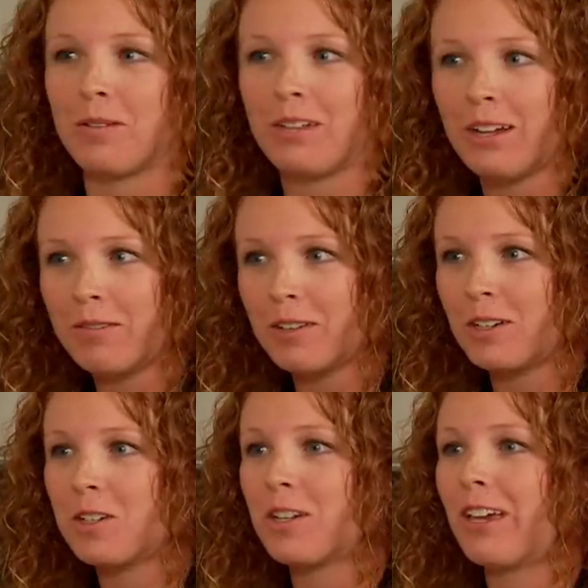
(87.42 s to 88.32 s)
don't have a lot of
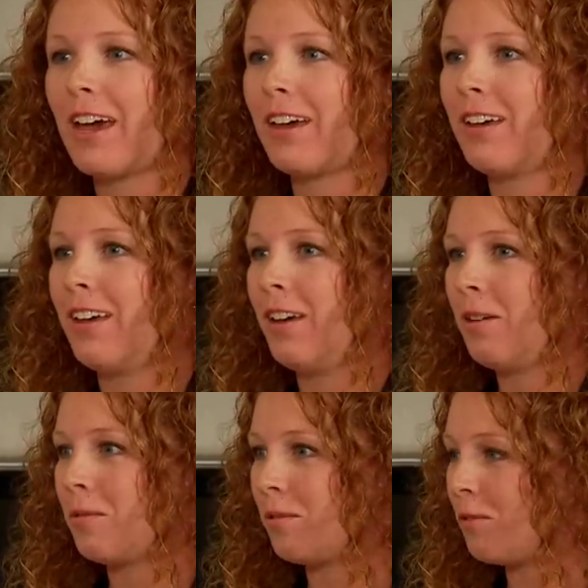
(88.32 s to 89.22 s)
furniture yet.
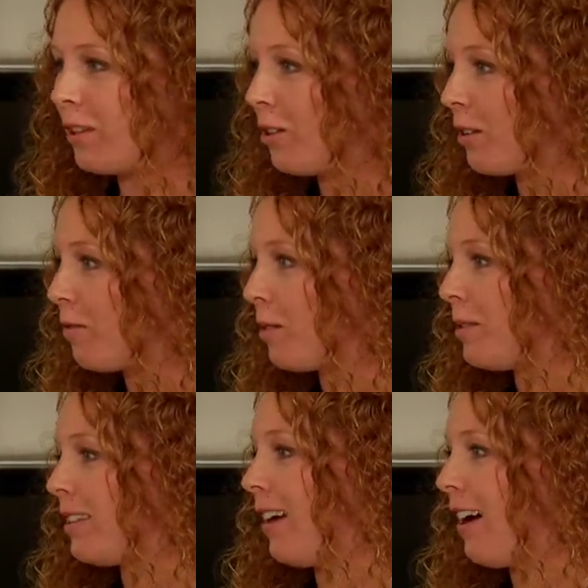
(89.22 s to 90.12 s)
We're really looking forward
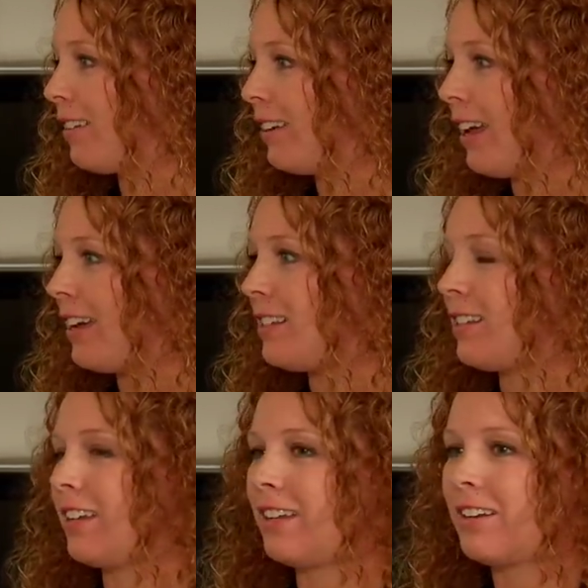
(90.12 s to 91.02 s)
to the holidays
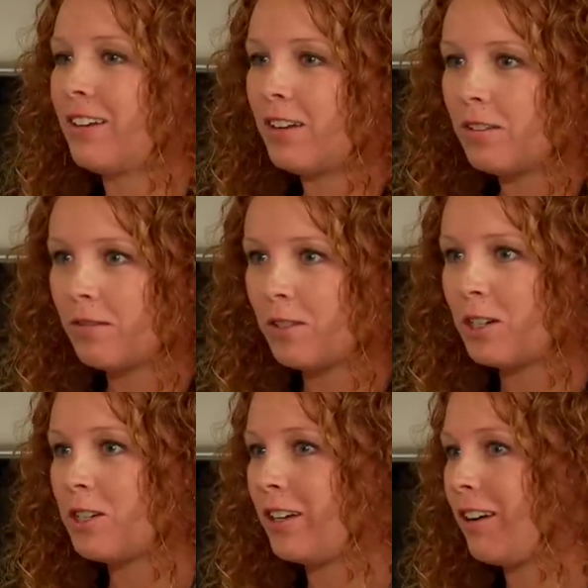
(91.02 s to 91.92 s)
and
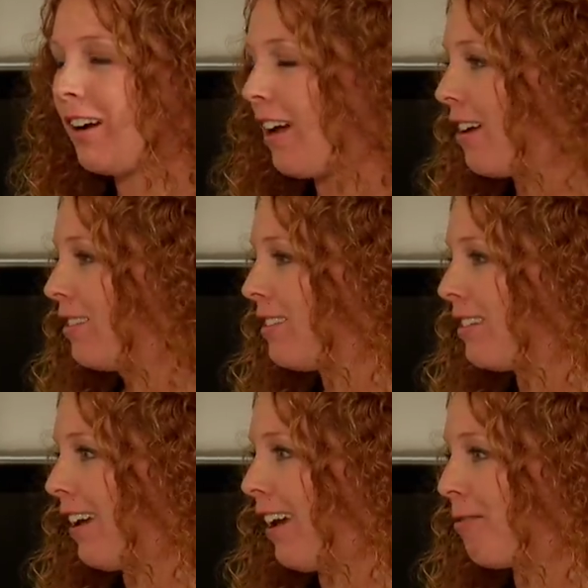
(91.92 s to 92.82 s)
furnishing our house,
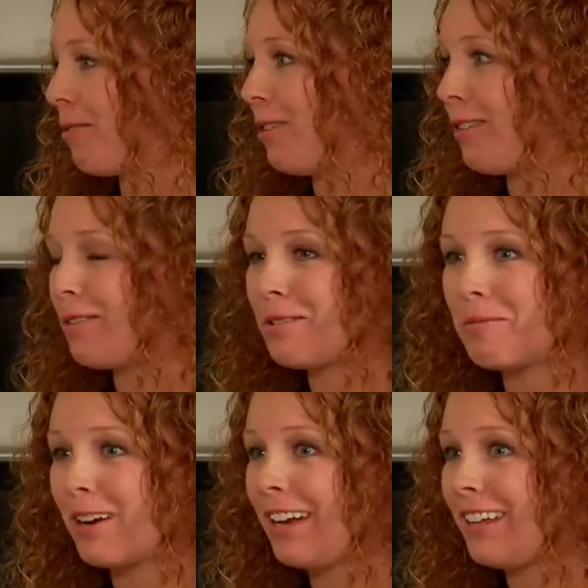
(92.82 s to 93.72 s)
and we're looking for some great